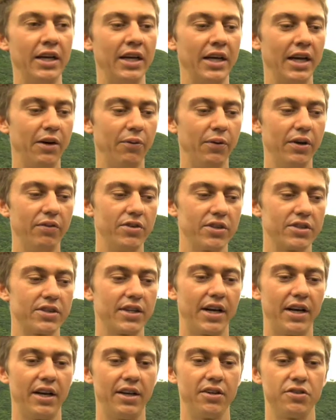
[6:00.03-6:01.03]
and we've
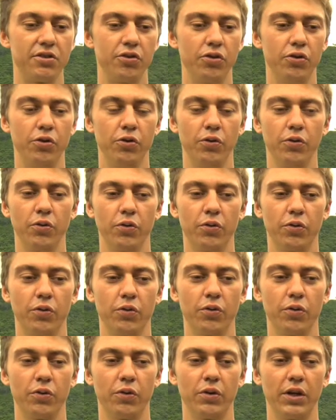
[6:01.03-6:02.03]
decided to
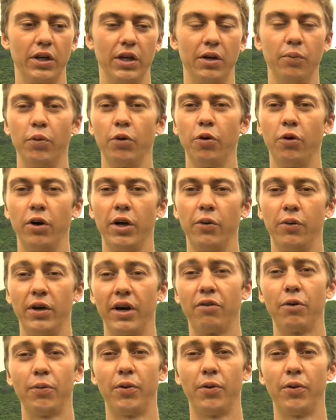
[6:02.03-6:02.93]
employ, whenever